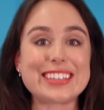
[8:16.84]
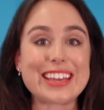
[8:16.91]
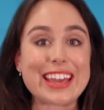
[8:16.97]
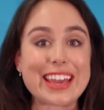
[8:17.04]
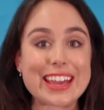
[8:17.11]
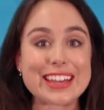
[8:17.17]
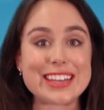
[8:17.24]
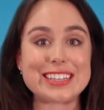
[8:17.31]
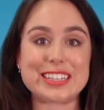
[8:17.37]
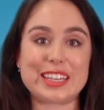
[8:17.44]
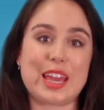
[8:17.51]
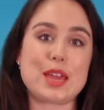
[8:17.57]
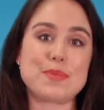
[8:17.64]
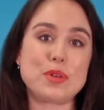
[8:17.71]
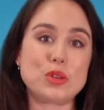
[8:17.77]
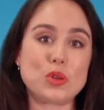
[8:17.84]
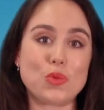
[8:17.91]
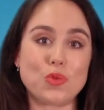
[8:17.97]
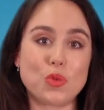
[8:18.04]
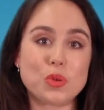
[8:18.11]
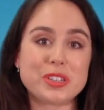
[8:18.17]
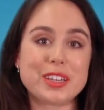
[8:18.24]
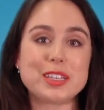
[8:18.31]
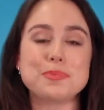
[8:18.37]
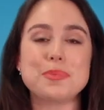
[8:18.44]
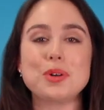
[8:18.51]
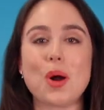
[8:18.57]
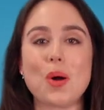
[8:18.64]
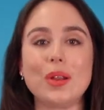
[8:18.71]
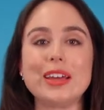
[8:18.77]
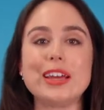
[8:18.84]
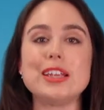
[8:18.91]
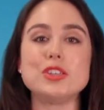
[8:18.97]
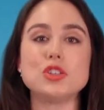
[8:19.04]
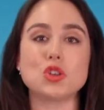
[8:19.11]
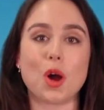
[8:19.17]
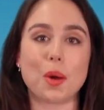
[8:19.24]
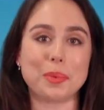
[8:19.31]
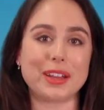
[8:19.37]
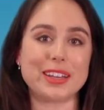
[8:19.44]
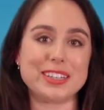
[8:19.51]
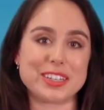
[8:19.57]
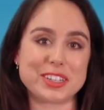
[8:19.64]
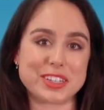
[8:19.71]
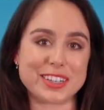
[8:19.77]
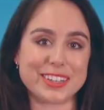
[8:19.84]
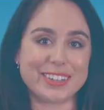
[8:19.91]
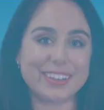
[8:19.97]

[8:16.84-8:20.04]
key to keeping your Vortex pergola in top condition.